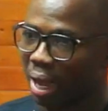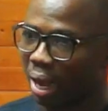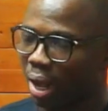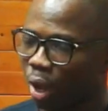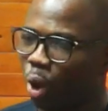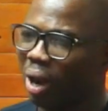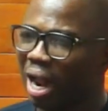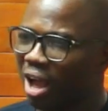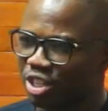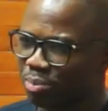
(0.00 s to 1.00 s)
God
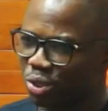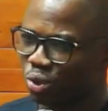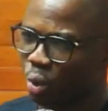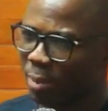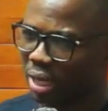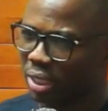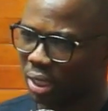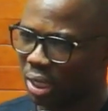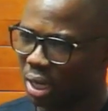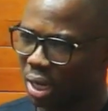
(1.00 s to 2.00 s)
loves me so much.
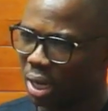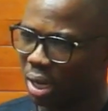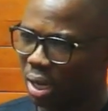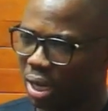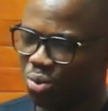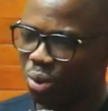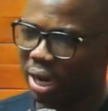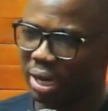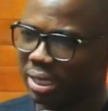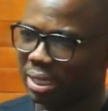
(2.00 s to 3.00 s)
He won't let
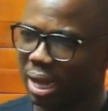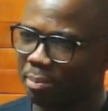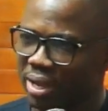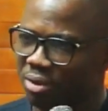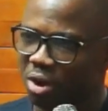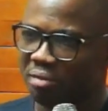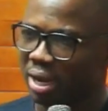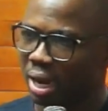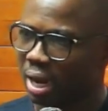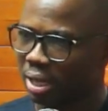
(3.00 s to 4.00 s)
this car be involved in an
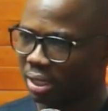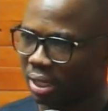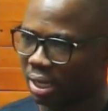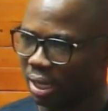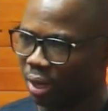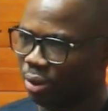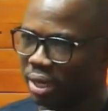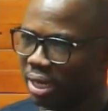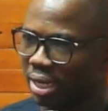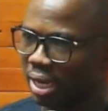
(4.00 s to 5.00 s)
accident. I don't need
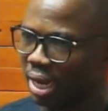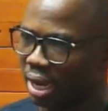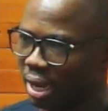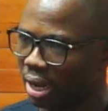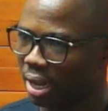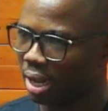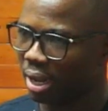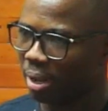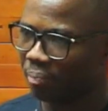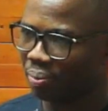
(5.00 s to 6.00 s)
nyanya.
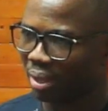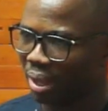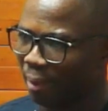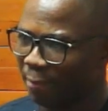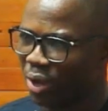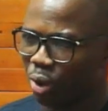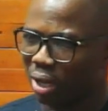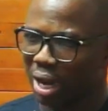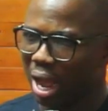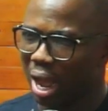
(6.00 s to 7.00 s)

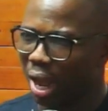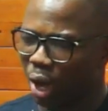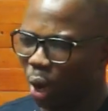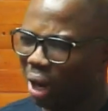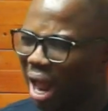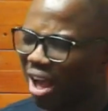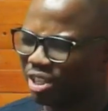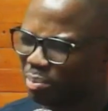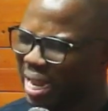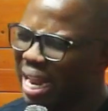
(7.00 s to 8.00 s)
Mekoda, God loves me.
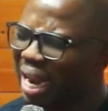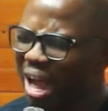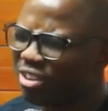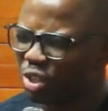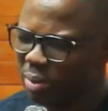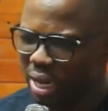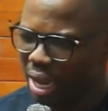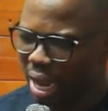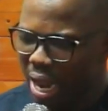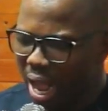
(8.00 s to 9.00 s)
He loves me.
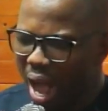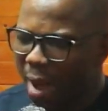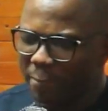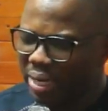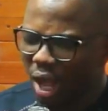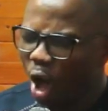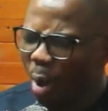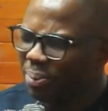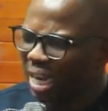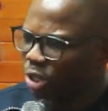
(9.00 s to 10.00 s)
I'm the
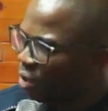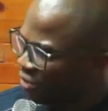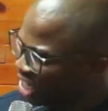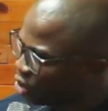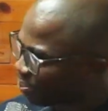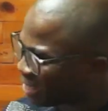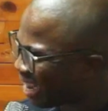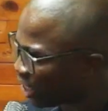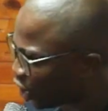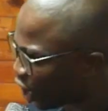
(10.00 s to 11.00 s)
object of his
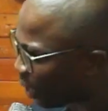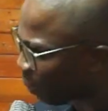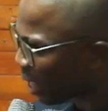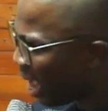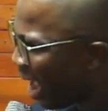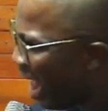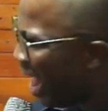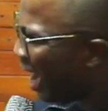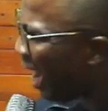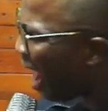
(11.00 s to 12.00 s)
obsession. He
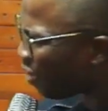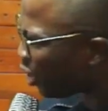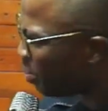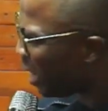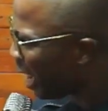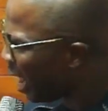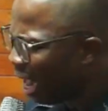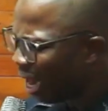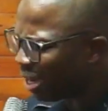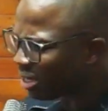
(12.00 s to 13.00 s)
loves me.
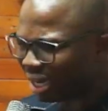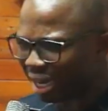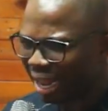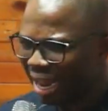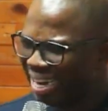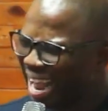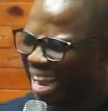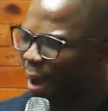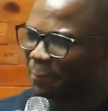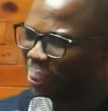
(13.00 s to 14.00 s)
Listen, they
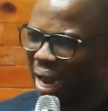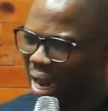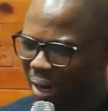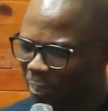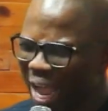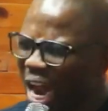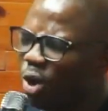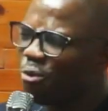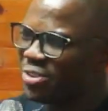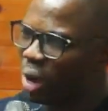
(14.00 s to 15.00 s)
can plan. I don't
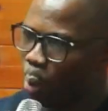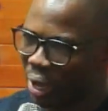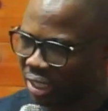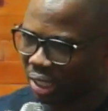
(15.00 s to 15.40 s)
fear witches.